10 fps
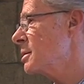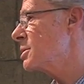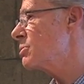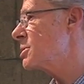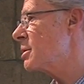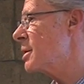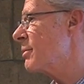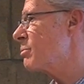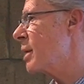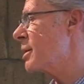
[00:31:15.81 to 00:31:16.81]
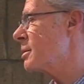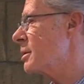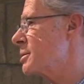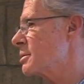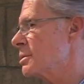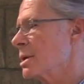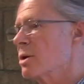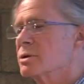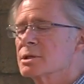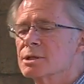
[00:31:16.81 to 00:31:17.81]
she would start having pathological
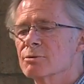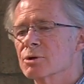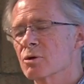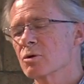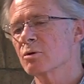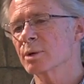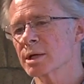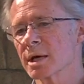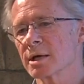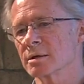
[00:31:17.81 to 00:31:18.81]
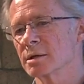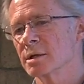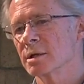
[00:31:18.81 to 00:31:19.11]
doubt and she would go home again.